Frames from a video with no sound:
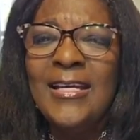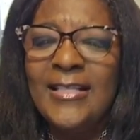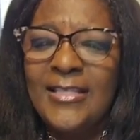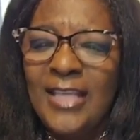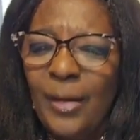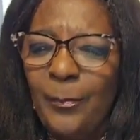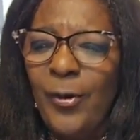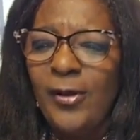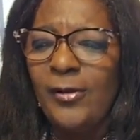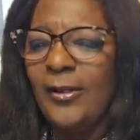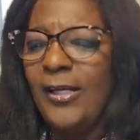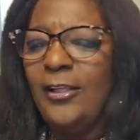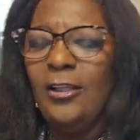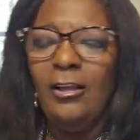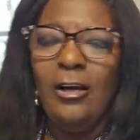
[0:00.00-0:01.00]

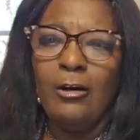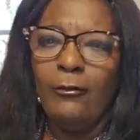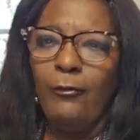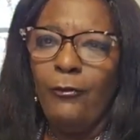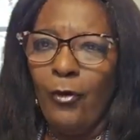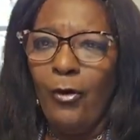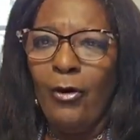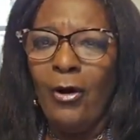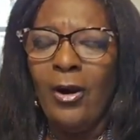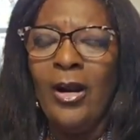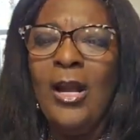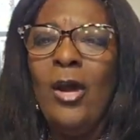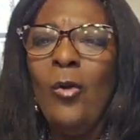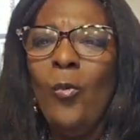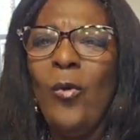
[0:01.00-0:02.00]
typically look for
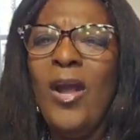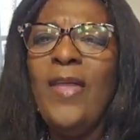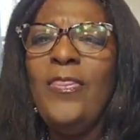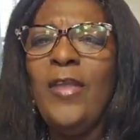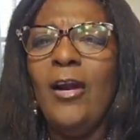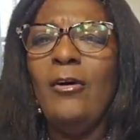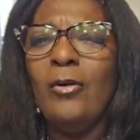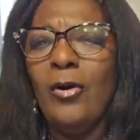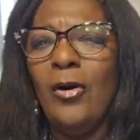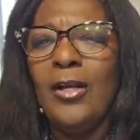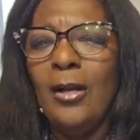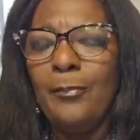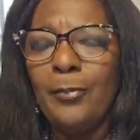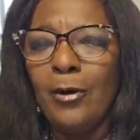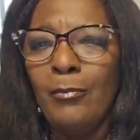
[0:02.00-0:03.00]
when they're going
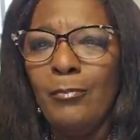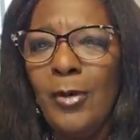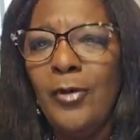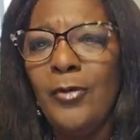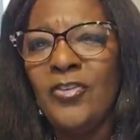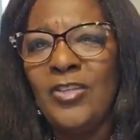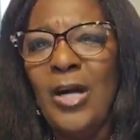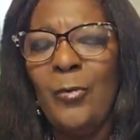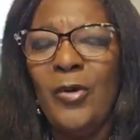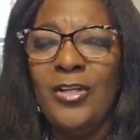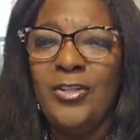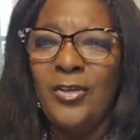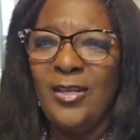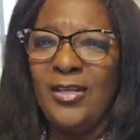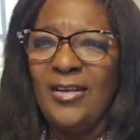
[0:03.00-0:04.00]
to promote someone
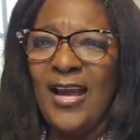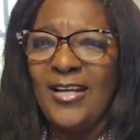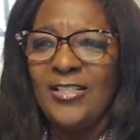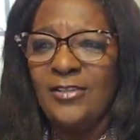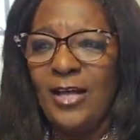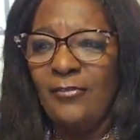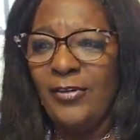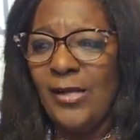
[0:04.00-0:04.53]
to the next level.